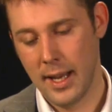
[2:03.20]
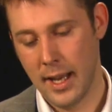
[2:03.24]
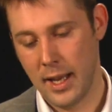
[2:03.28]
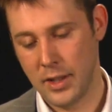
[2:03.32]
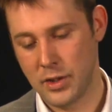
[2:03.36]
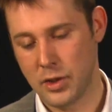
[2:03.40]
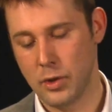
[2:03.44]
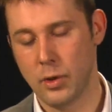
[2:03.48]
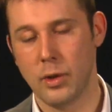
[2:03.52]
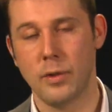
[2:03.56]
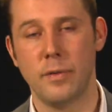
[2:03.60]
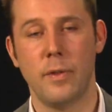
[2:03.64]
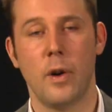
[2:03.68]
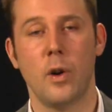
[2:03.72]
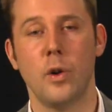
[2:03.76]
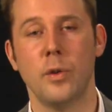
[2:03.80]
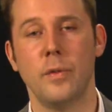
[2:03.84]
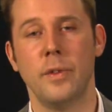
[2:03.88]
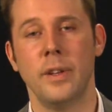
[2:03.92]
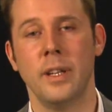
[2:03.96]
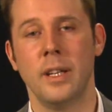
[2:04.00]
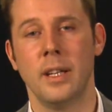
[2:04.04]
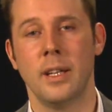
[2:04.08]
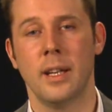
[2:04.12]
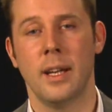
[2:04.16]
as you're
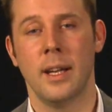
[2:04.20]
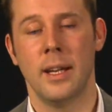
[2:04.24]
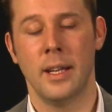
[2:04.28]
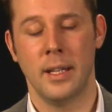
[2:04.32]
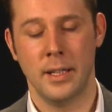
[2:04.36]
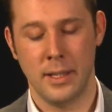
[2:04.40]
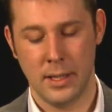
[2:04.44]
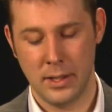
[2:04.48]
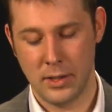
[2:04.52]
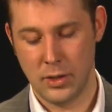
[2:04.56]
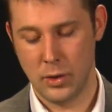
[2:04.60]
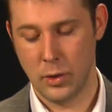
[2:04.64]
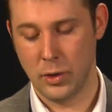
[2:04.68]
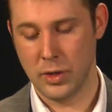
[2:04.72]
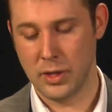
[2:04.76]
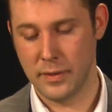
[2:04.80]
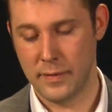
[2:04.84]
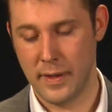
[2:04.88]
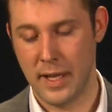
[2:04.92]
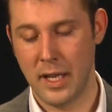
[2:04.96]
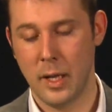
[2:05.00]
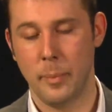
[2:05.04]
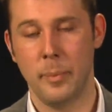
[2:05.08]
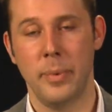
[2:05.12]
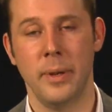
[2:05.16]
evolving and as you're
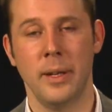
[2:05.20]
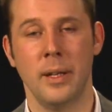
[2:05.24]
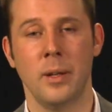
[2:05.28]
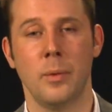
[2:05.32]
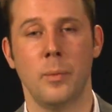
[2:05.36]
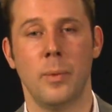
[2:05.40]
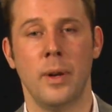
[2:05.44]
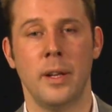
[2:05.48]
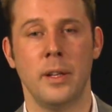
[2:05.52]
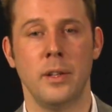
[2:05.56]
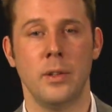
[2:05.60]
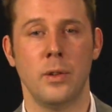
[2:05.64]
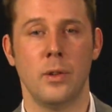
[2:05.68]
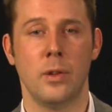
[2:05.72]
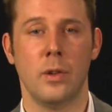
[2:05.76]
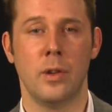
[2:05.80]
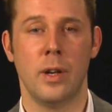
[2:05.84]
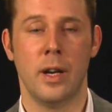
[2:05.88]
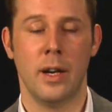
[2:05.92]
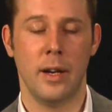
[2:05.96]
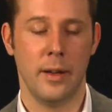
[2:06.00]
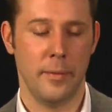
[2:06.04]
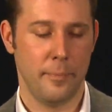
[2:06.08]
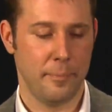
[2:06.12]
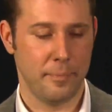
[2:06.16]
developing when
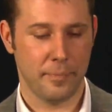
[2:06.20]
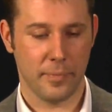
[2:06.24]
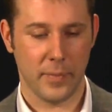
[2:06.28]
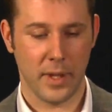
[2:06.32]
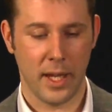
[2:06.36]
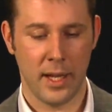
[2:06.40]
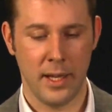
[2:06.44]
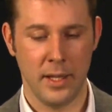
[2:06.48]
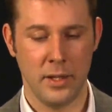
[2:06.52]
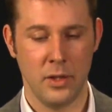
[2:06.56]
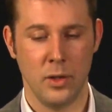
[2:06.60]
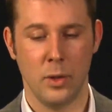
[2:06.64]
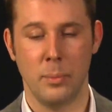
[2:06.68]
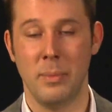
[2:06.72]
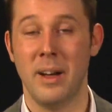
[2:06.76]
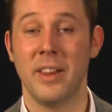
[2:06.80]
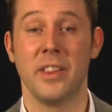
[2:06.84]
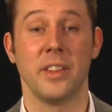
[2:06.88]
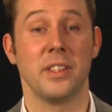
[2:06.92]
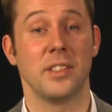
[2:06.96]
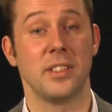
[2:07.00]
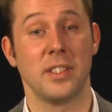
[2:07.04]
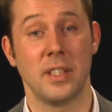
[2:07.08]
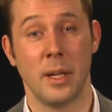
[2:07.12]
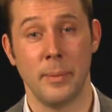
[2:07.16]
you're in your
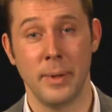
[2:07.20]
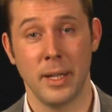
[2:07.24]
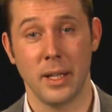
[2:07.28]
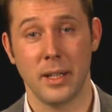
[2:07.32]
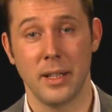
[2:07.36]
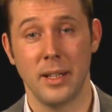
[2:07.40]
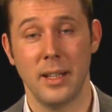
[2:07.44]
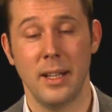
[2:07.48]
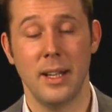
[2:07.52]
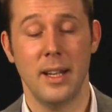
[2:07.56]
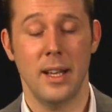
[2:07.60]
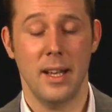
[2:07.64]
mother's stomach.